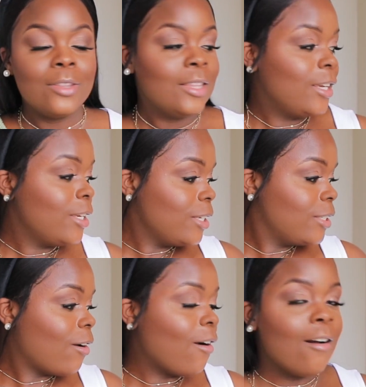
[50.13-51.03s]

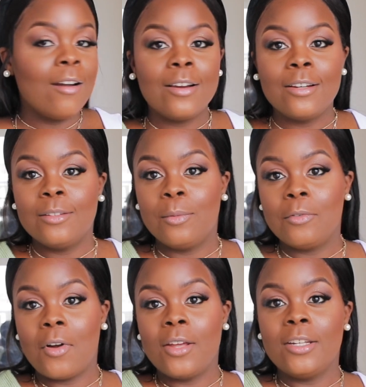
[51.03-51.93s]
these are the
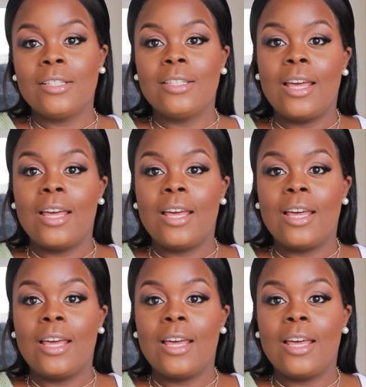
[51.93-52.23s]
products